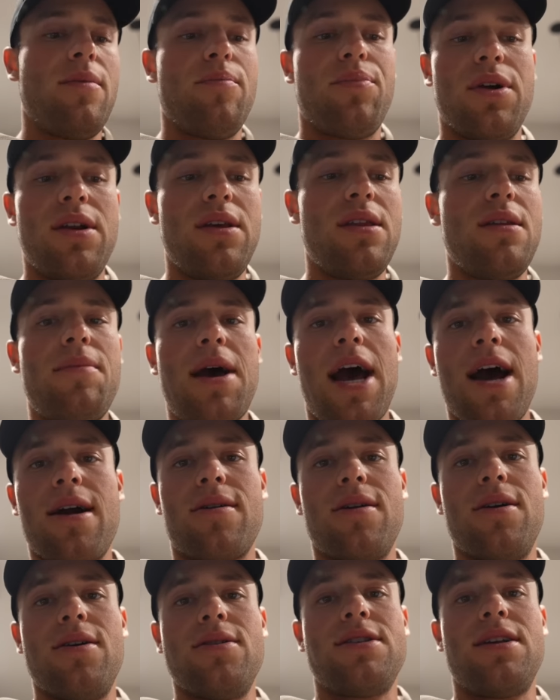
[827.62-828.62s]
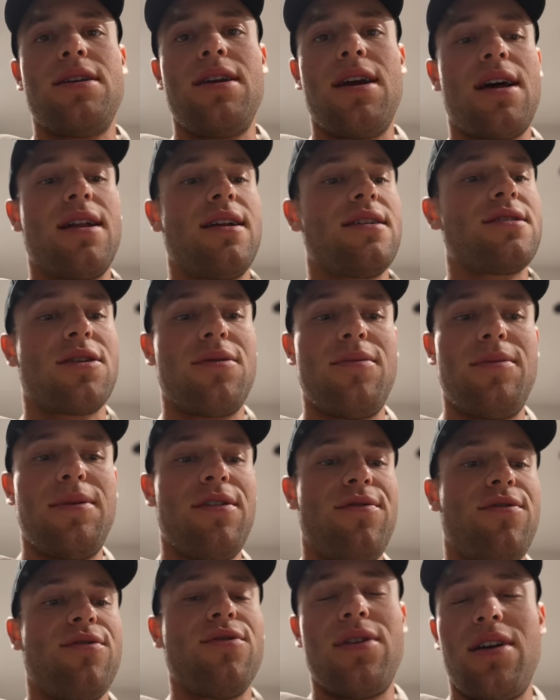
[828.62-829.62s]
Put in the macros, and yeah, that's gonna be
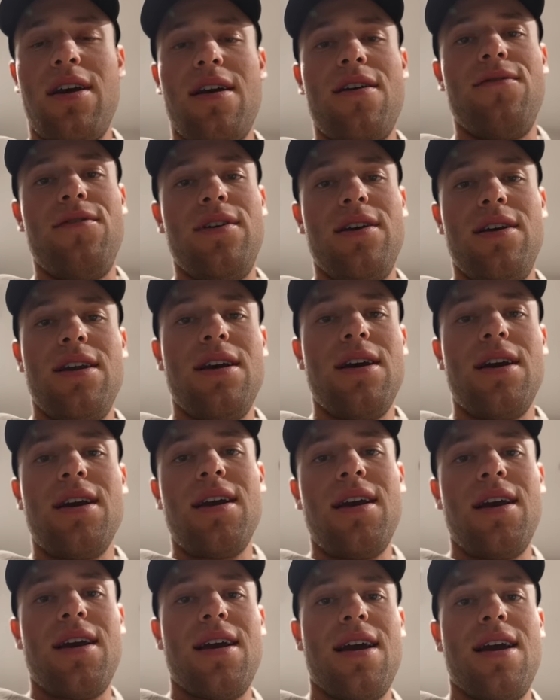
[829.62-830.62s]
a full day of eating.